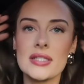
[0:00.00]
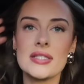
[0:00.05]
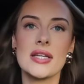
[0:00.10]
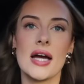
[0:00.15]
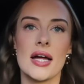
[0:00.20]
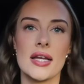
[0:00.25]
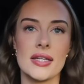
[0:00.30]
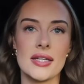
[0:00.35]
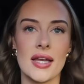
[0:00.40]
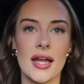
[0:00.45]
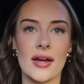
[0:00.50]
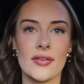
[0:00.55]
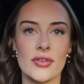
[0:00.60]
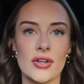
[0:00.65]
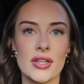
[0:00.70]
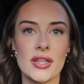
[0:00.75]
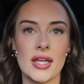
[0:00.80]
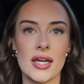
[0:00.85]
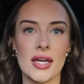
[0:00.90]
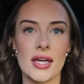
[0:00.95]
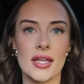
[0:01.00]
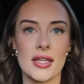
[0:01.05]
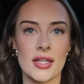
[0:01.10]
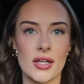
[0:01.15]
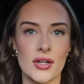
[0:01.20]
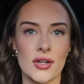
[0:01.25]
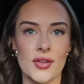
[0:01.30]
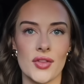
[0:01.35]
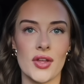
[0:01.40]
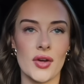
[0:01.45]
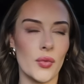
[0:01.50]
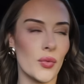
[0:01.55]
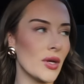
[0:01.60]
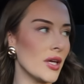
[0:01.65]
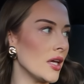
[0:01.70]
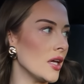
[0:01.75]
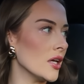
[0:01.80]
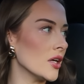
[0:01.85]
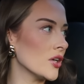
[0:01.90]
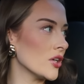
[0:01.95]
had done everything in there that
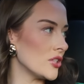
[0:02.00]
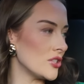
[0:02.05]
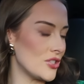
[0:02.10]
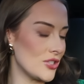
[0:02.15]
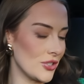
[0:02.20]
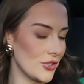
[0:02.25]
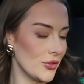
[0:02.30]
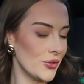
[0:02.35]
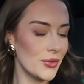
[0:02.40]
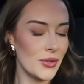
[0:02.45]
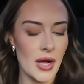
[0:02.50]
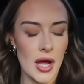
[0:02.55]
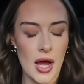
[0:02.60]
we could do,